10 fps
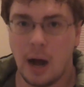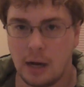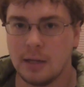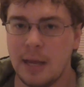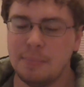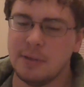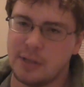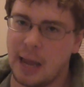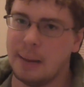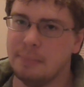I'll keep the
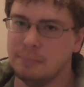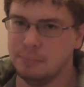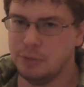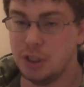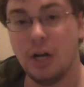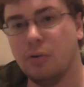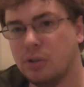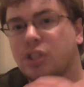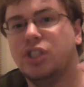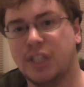same
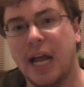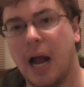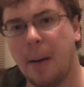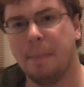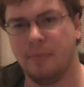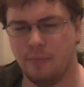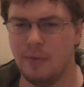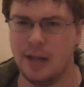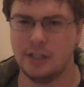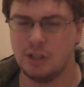general setup.
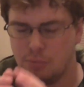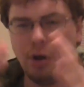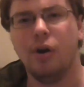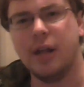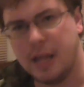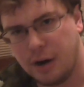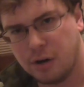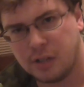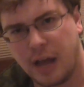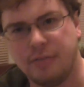It's 30
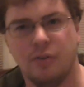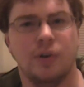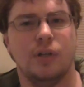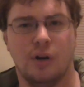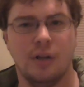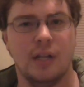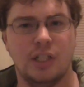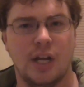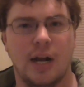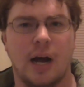years after Return of the
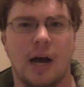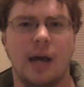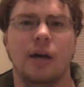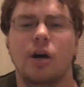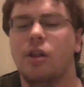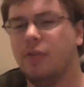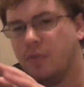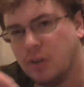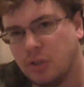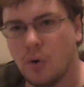Jedi. The
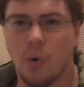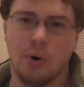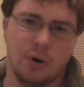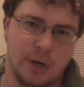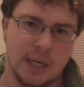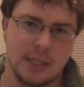First Order